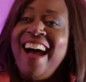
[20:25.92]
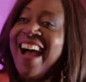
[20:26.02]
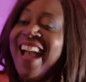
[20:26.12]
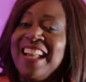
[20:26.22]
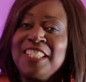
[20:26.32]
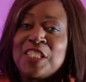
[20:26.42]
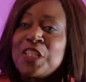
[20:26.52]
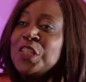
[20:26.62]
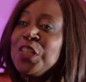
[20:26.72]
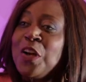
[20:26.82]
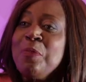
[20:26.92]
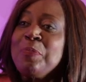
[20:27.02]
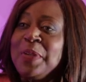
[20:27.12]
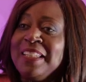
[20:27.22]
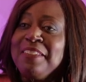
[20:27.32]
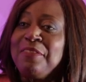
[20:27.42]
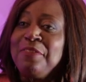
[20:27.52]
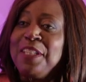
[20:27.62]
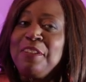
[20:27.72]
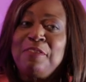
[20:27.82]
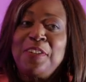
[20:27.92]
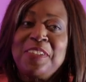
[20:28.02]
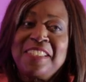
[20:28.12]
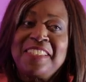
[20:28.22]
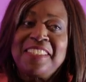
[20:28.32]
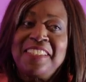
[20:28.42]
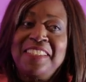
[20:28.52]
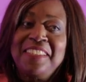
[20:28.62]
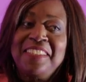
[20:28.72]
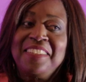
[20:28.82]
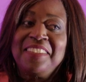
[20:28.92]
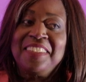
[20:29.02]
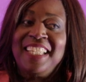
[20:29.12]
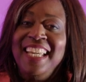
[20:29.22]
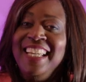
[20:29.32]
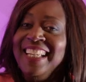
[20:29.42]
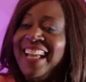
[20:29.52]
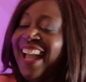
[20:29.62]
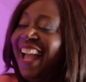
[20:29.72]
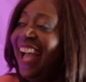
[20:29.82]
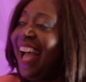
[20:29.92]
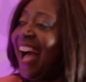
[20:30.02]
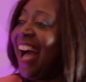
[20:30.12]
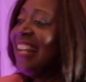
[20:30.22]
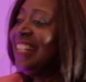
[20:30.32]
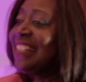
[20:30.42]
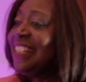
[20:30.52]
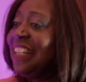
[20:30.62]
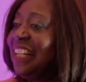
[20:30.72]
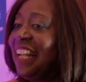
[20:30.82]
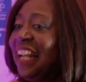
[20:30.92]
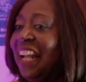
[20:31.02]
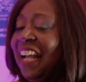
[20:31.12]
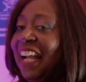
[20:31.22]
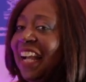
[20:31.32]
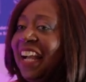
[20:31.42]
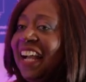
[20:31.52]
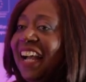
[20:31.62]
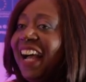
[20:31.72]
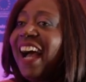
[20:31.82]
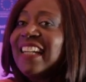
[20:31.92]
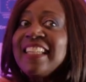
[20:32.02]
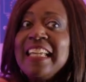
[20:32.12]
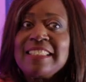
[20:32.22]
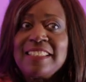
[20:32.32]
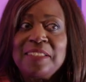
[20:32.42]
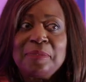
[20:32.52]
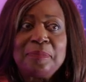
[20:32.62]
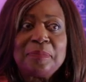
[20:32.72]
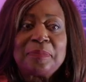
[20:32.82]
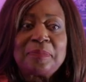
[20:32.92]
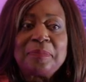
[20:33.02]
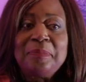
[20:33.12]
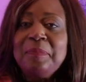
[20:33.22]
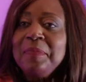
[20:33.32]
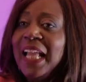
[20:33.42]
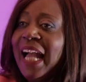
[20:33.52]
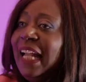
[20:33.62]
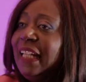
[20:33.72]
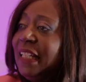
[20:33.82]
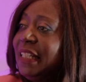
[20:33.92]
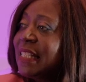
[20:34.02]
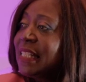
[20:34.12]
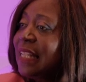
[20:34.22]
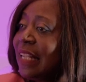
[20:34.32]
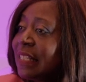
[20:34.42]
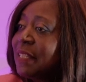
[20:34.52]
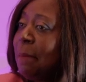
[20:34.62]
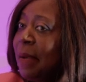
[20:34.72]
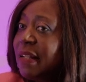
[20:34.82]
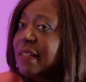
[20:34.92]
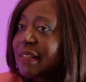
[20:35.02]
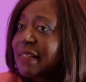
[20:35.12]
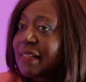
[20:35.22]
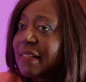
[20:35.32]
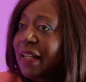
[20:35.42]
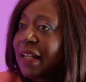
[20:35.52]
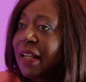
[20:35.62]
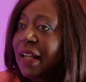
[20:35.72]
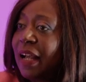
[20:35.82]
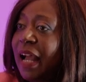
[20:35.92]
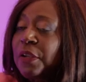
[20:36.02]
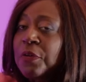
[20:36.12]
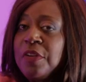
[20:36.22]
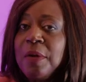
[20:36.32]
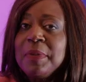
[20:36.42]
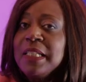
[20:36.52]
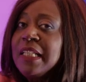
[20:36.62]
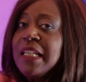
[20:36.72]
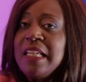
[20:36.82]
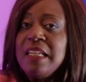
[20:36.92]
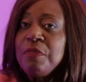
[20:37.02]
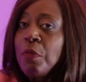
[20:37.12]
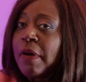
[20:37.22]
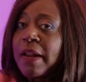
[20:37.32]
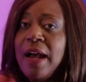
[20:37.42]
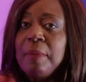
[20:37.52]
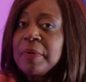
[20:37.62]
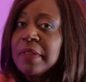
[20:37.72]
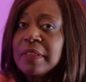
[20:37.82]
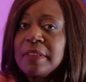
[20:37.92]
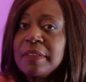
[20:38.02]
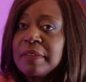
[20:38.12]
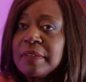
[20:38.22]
I had to just jump in feet first, okay? And I did. And in 6 months, I could not believe what happened.